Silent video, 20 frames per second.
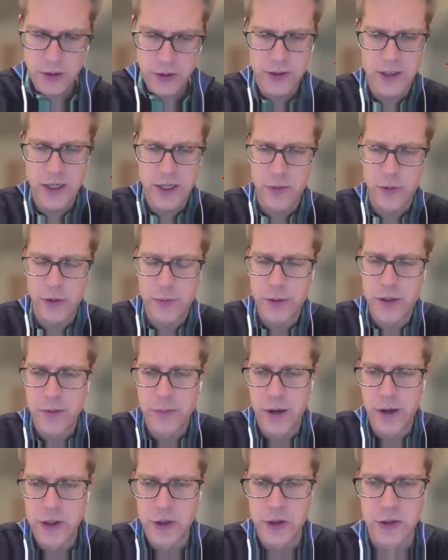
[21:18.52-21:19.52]
it's that repeat
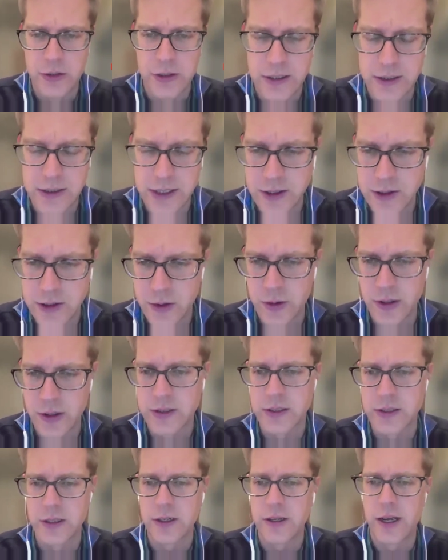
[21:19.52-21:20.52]
measure that says to
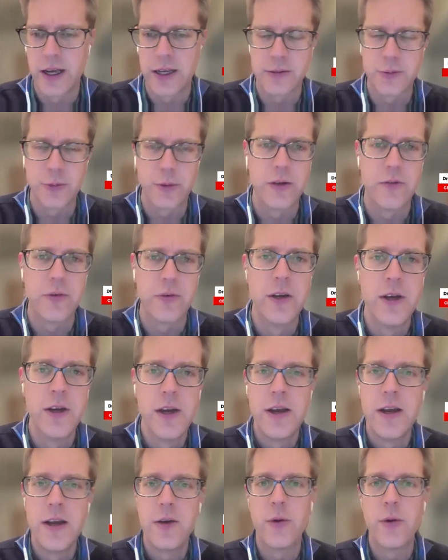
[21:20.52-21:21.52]
us that yes, whatever
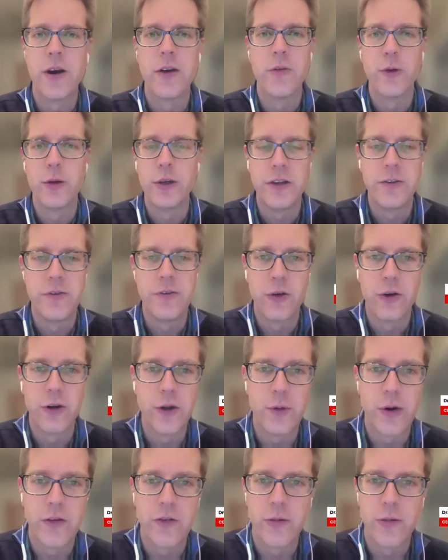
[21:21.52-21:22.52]
we did for you,
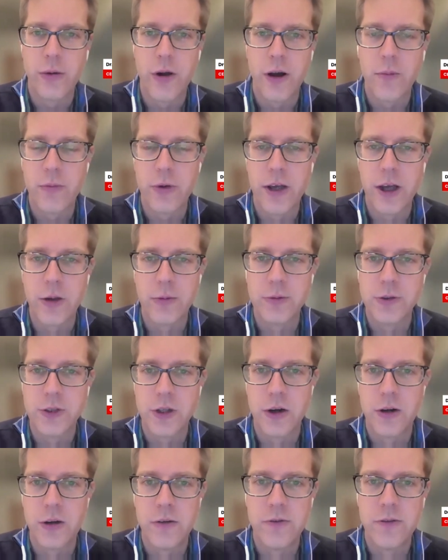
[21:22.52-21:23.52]
whatever problem we helped
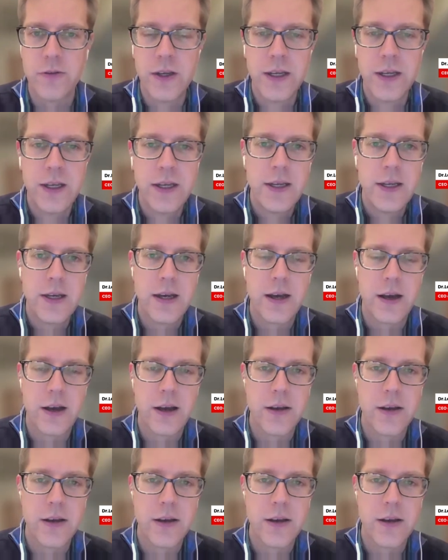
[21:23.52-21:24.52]
solve
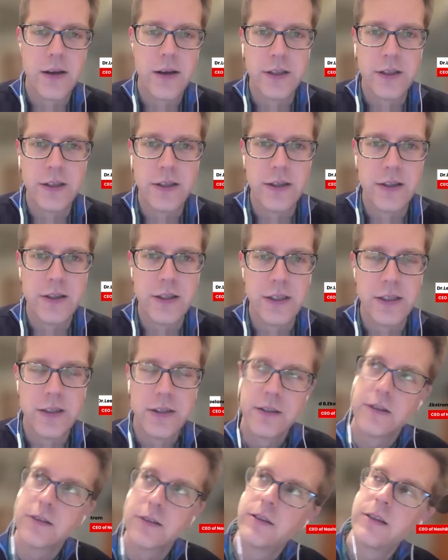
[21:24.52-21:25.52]
in
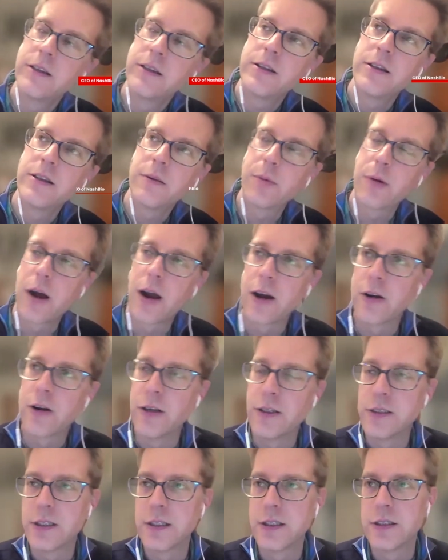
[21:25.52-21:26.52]
the prior
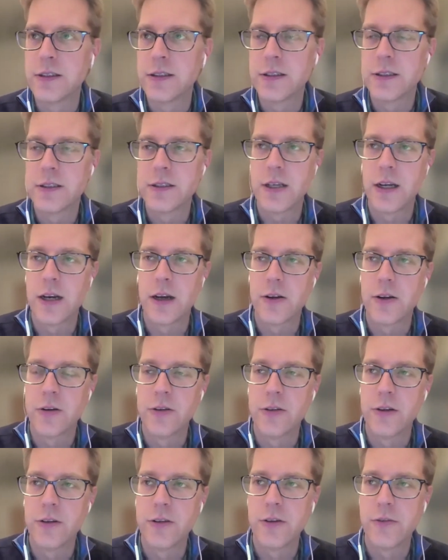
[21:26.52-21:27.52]
instance or
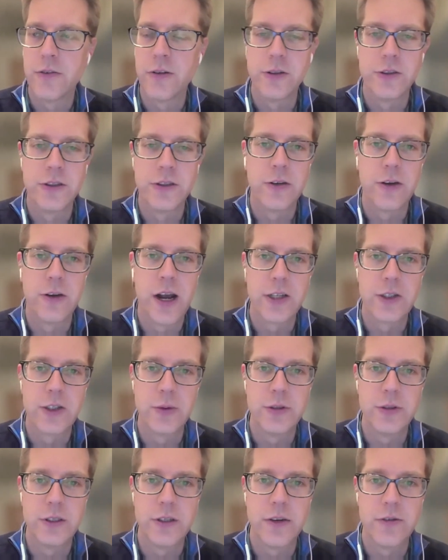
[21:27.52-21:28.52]
in the first interaction
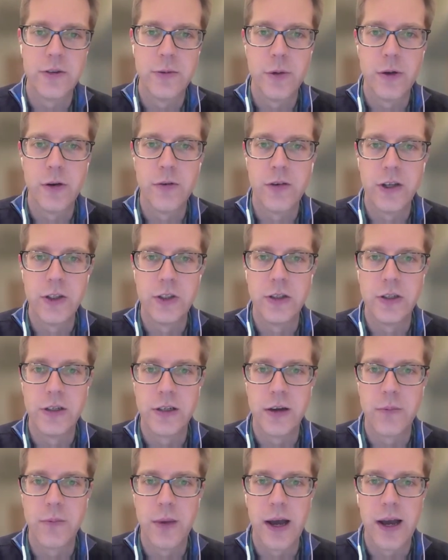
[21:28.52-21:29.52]
was enough to motivate you to
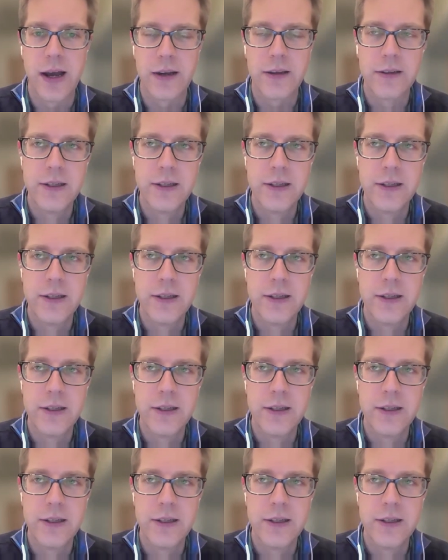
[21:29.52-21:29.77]
come back.